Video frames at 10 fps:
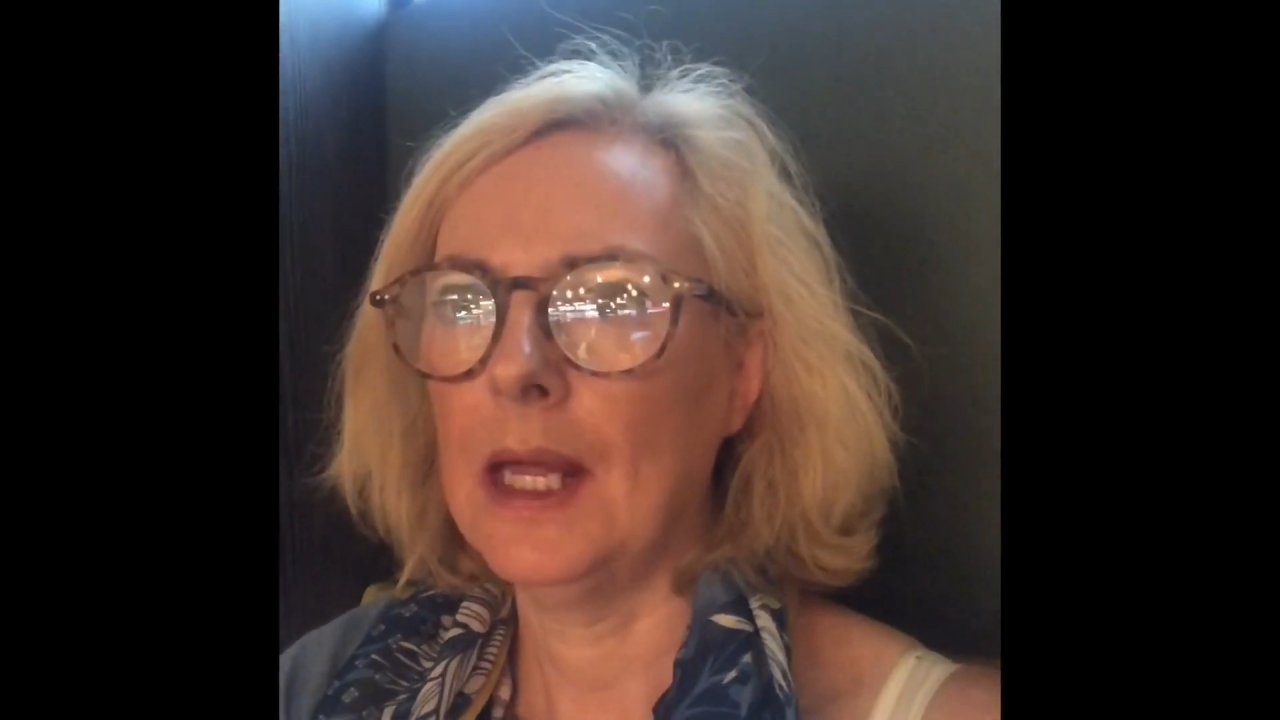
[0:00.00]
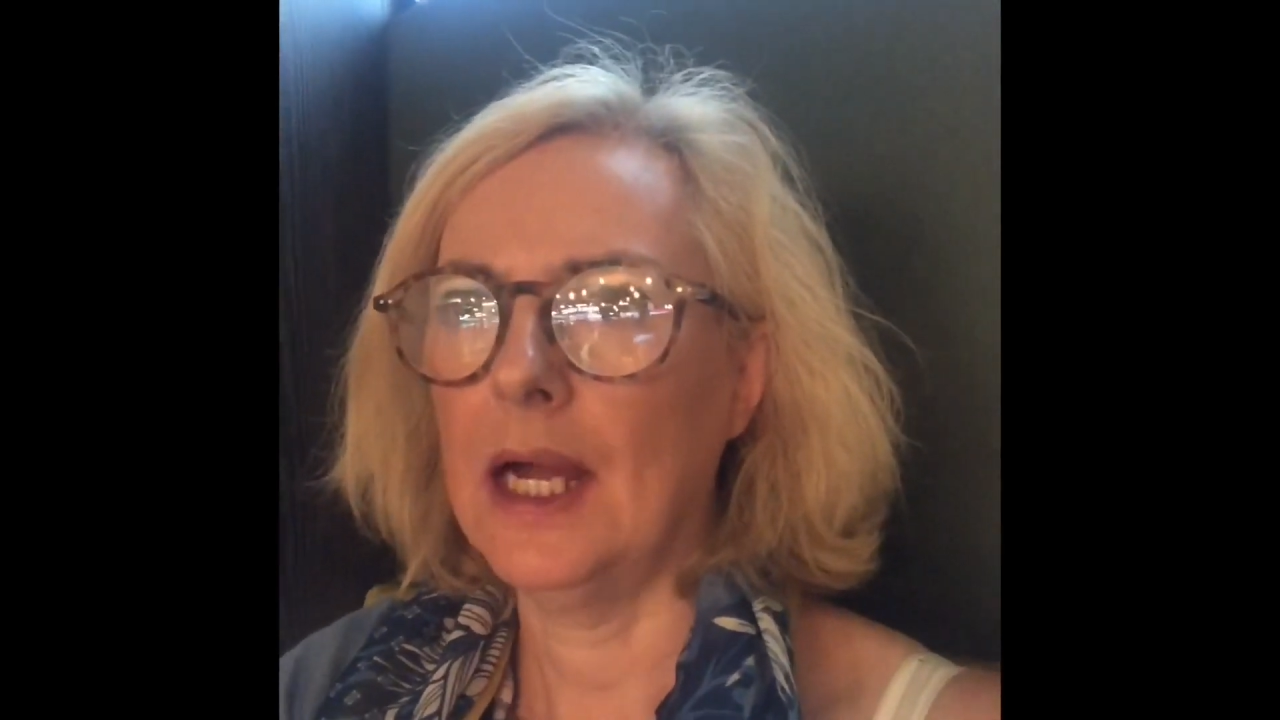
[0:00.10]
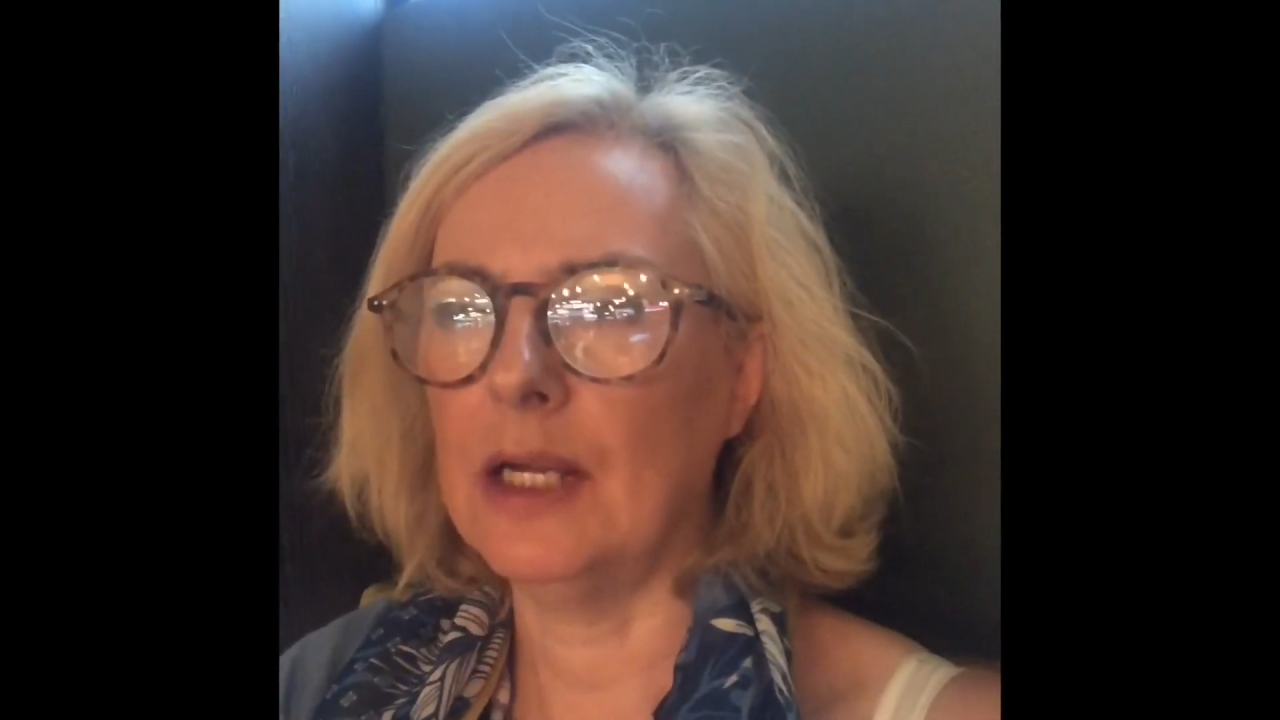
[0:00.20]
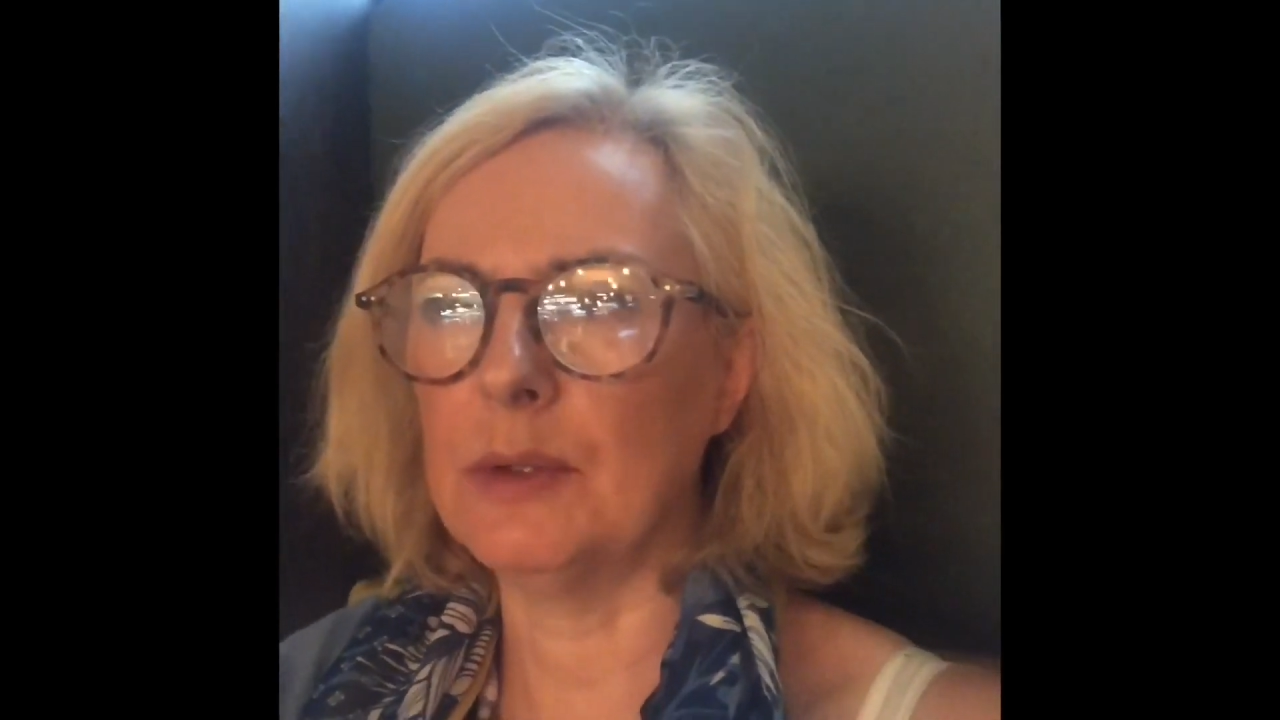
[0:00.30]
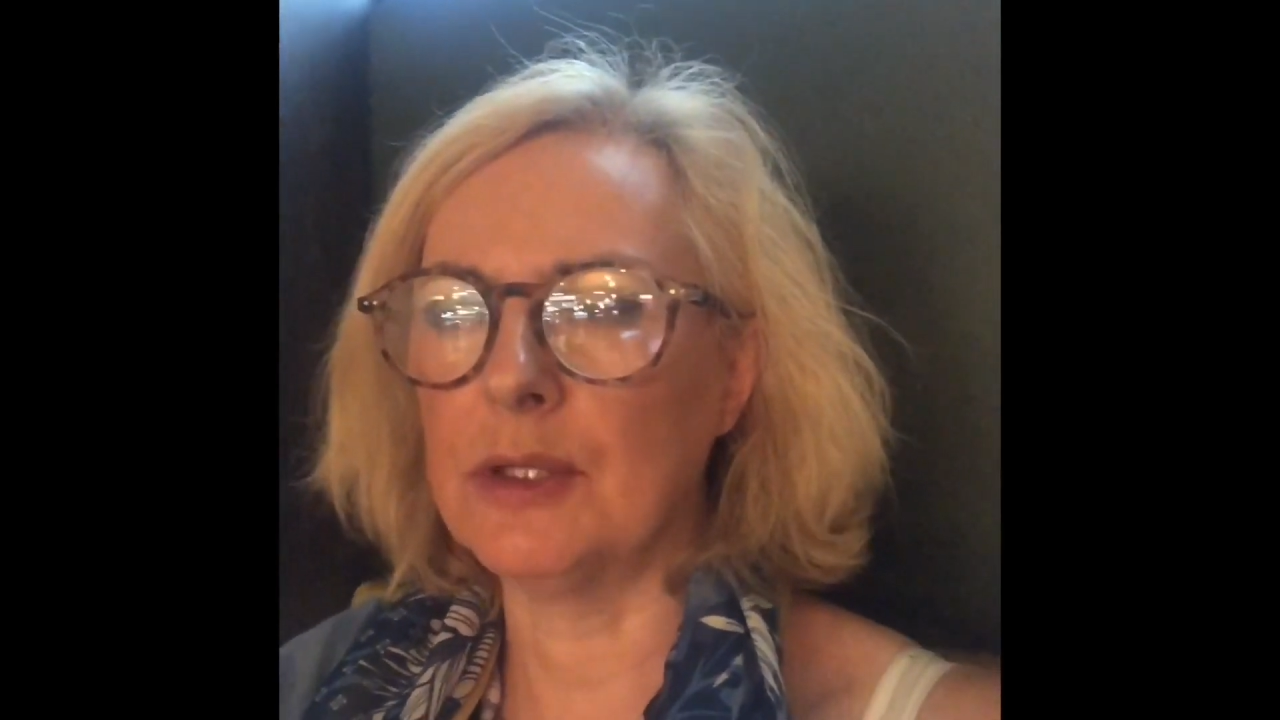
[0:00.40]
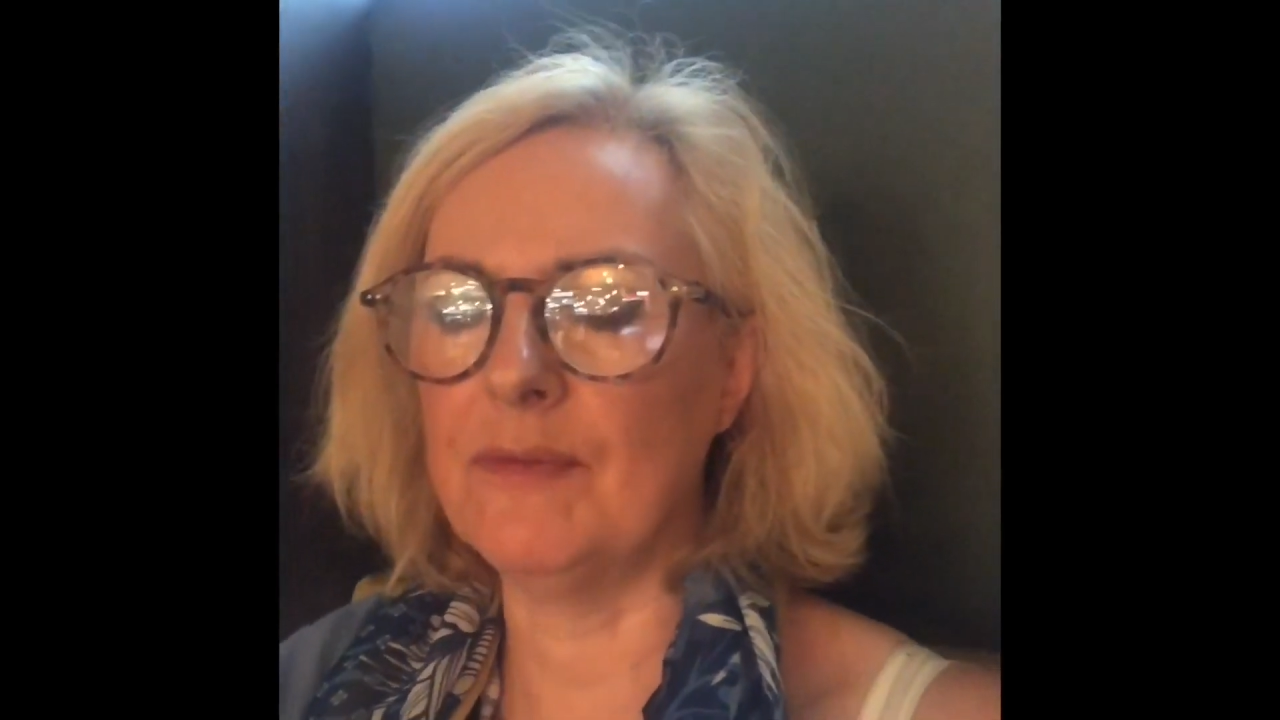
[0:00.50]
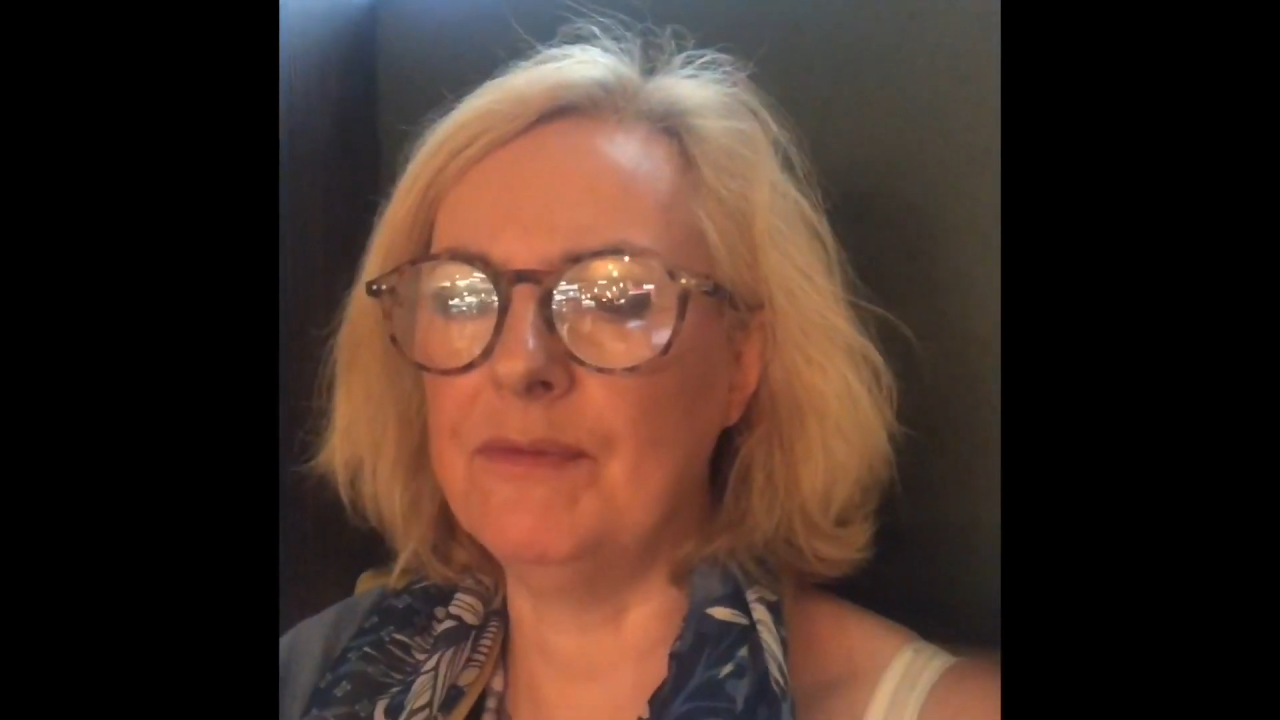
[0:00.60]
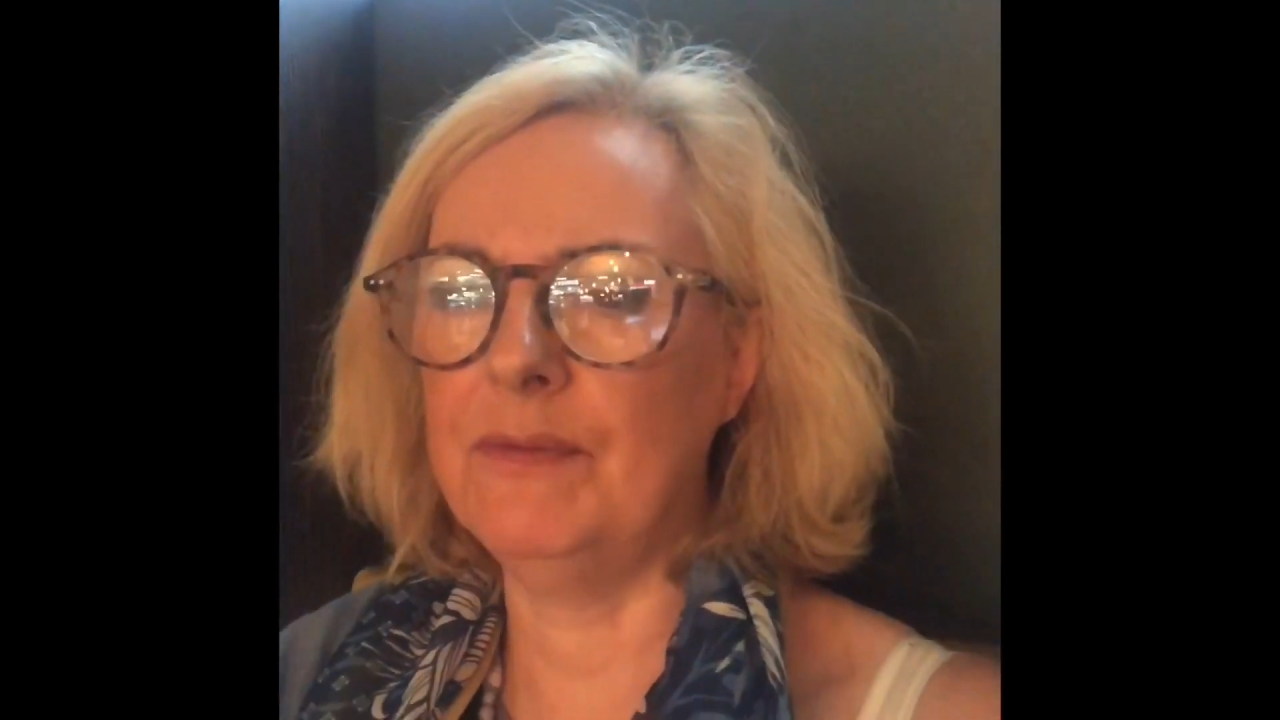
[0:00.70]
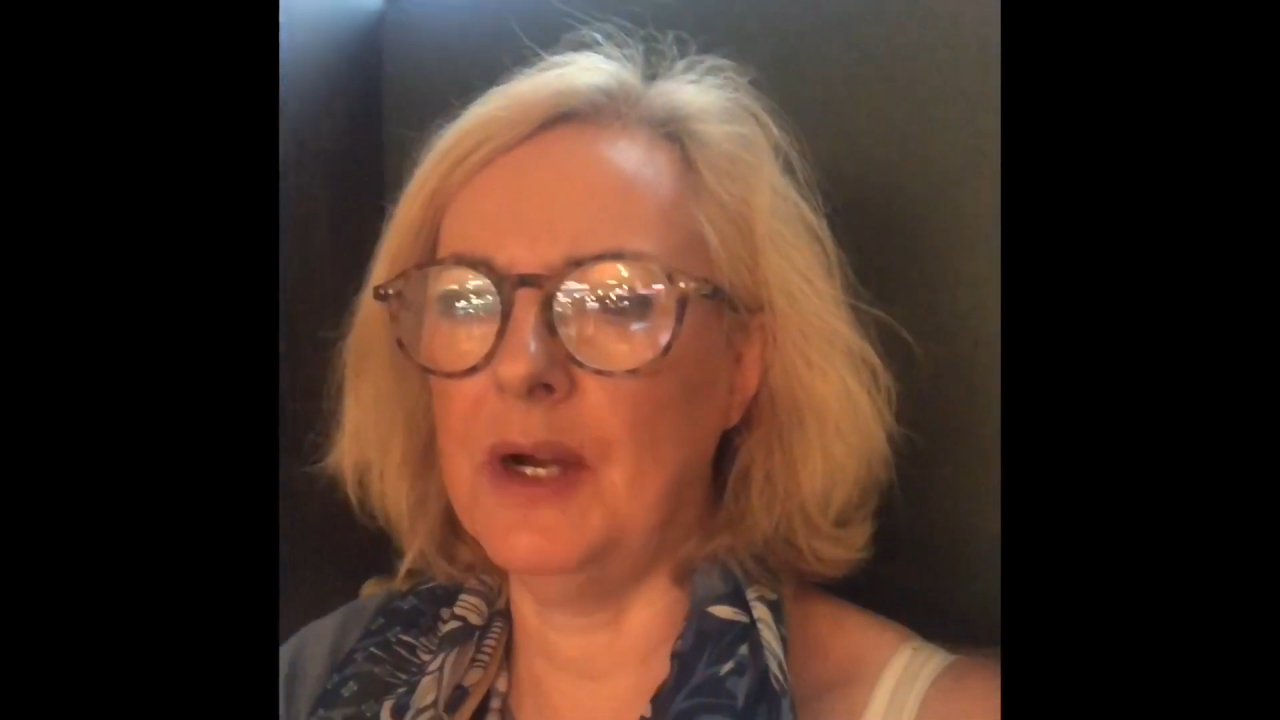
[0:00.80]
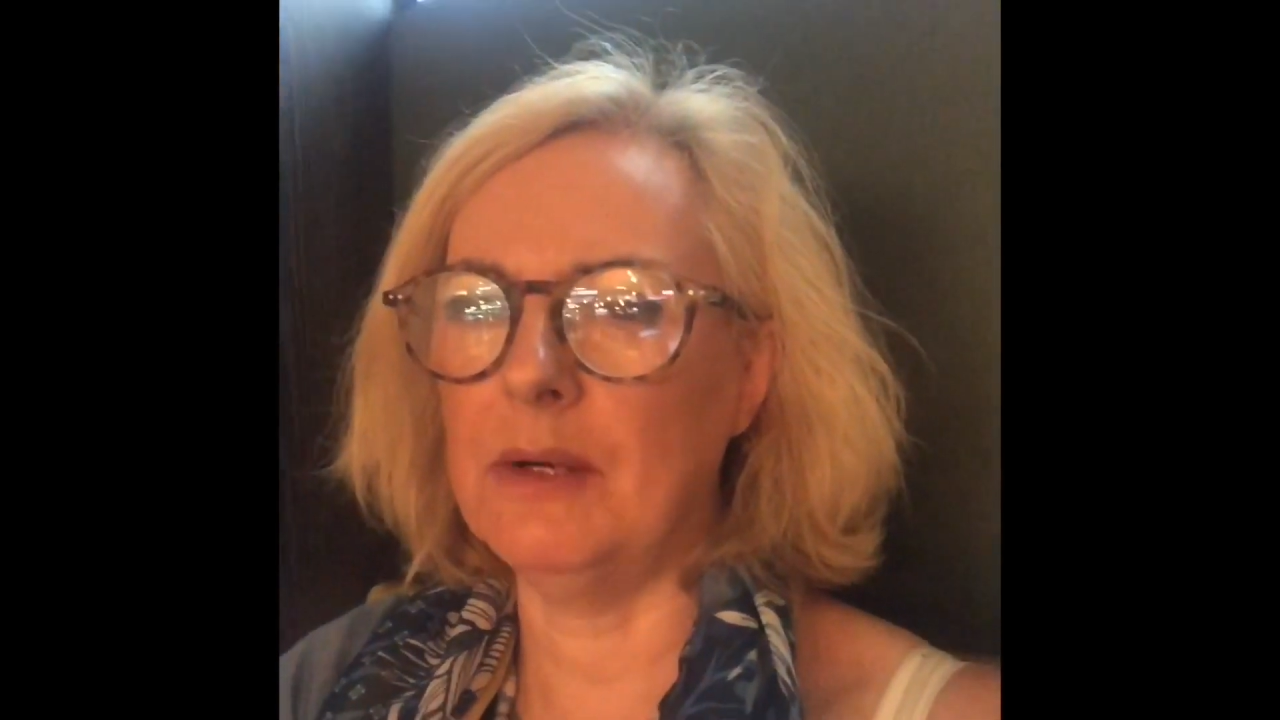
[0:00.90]
and it was a
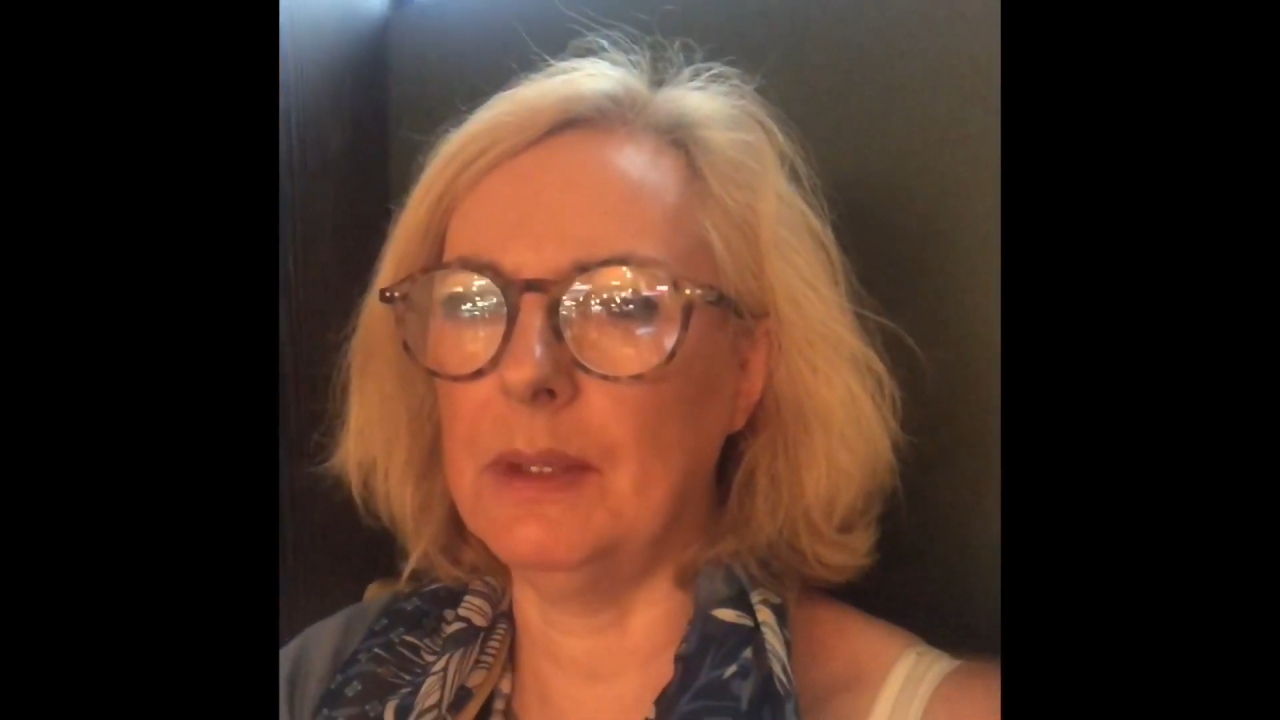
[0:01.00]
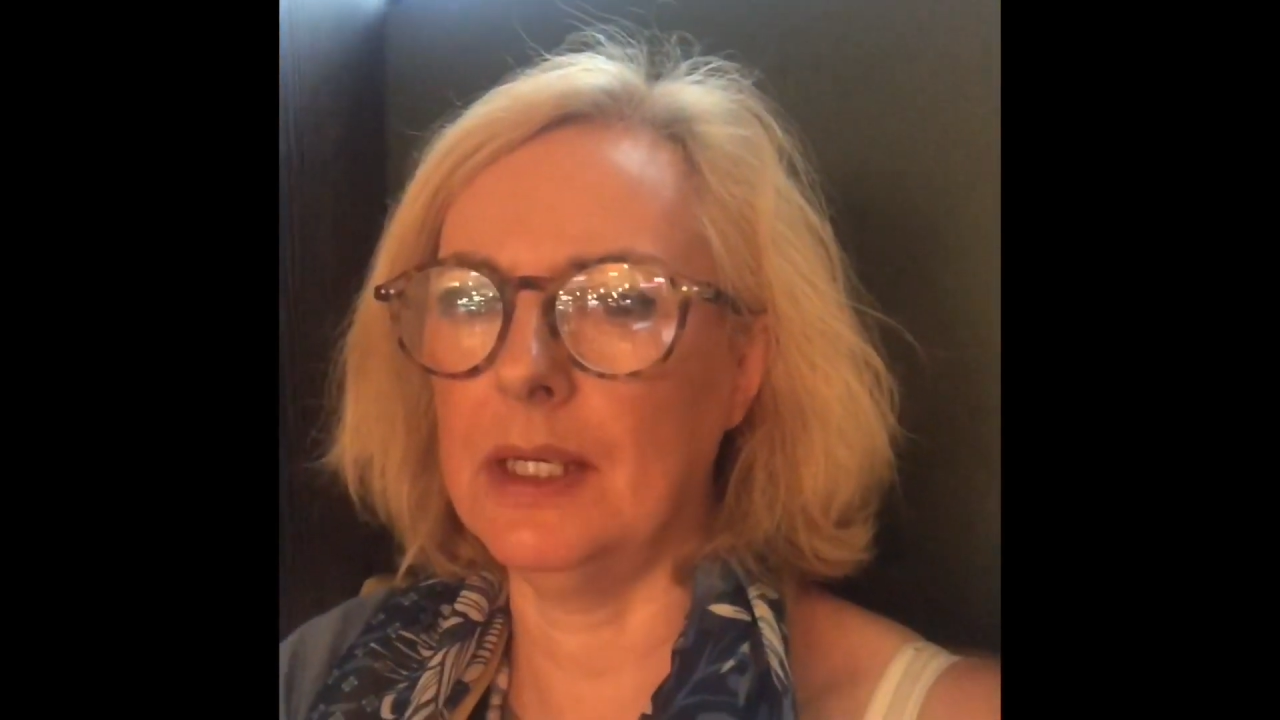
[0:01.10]
very